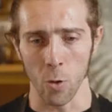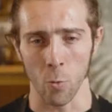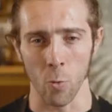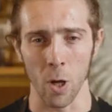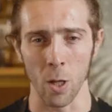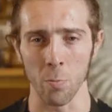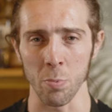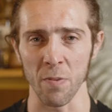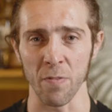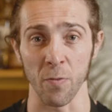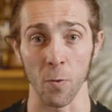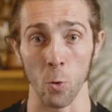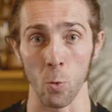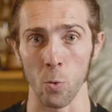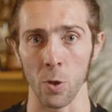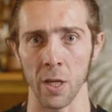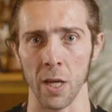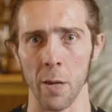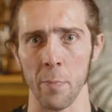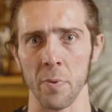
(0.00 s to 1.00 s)
Well, before
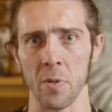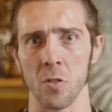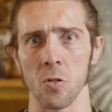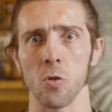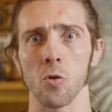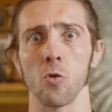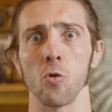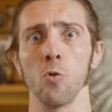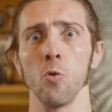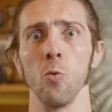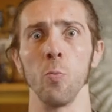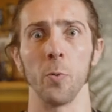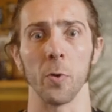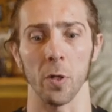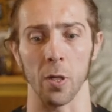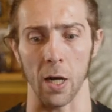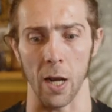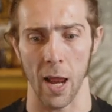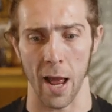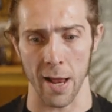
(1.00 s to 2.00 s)
we kept a super
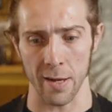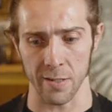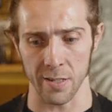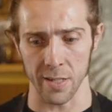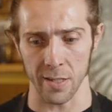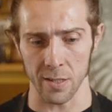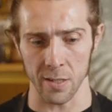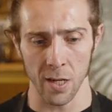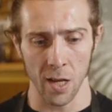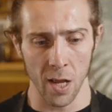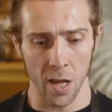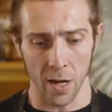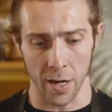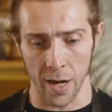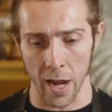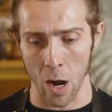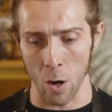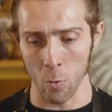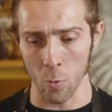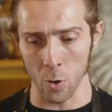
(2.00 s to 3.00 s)
classics.
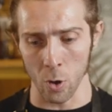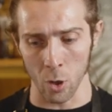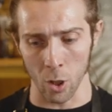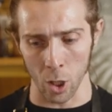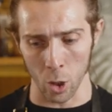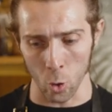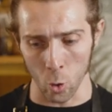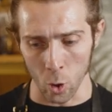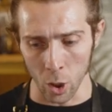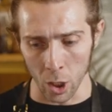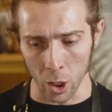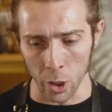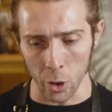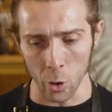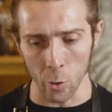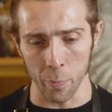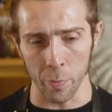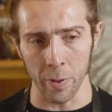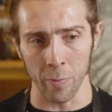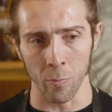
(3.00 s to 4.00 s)
Now we're gonna go a
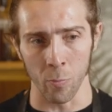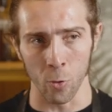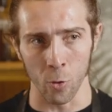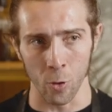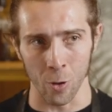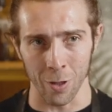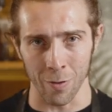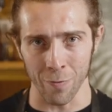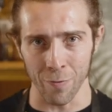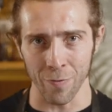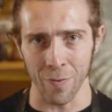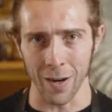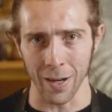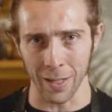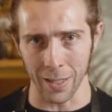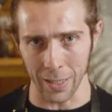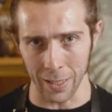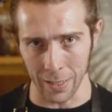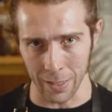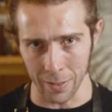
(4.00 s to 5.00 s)
little bit more
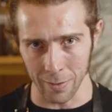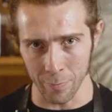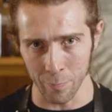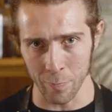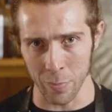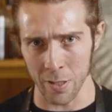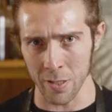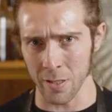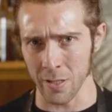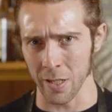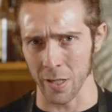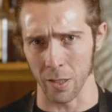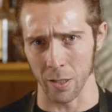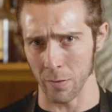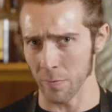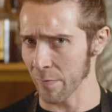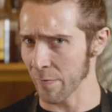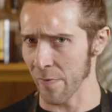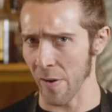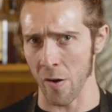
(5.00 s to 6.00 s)
funky, but still
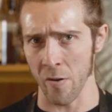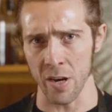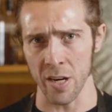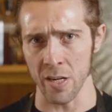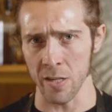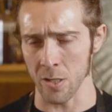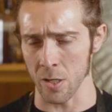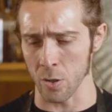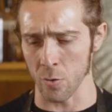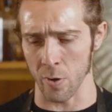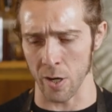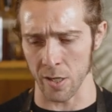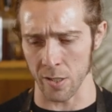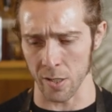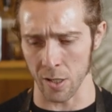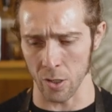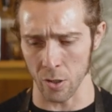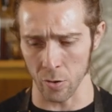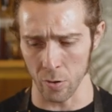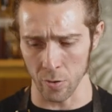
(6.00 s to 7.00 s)
very easy to
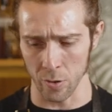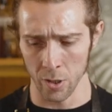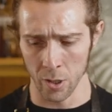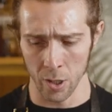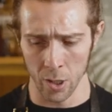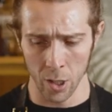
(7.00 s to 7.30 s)
execute.